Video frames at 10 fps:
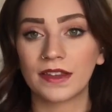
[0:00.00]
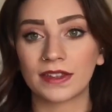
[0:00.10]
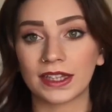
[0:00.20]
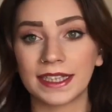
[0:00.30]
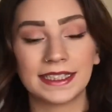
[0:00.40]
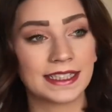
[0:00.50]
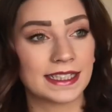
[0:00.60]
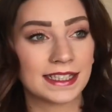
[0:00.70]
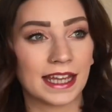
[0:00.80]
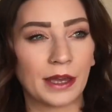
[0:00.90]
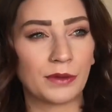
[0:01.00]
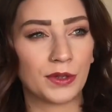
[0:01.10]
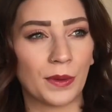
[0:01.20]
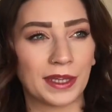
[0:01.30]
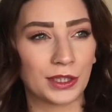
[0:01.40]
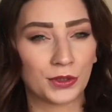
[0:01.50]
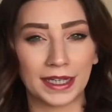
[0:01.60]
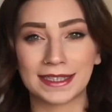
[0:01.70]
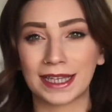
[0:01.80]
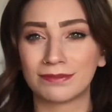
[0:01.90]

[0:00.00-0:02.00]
The light is now going crazy.